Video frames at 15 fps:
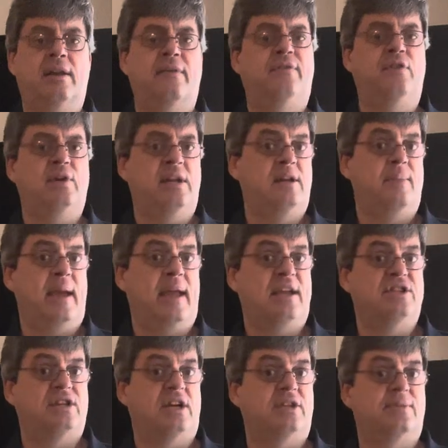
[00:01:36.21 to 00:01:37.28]
if you need to make
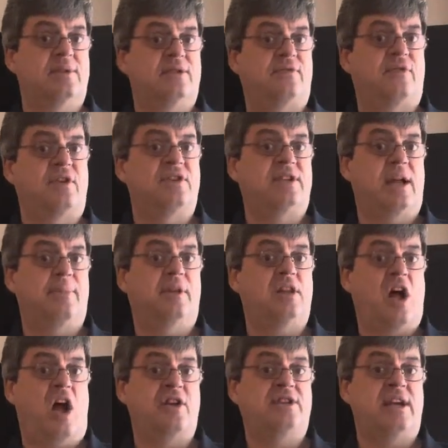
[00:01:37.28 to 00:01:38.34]
adjustments. For example,
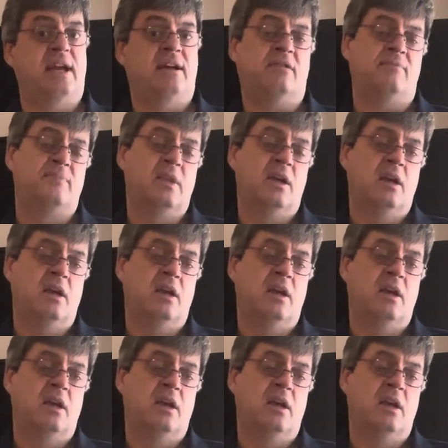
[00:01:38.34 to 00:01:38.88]
launch angle.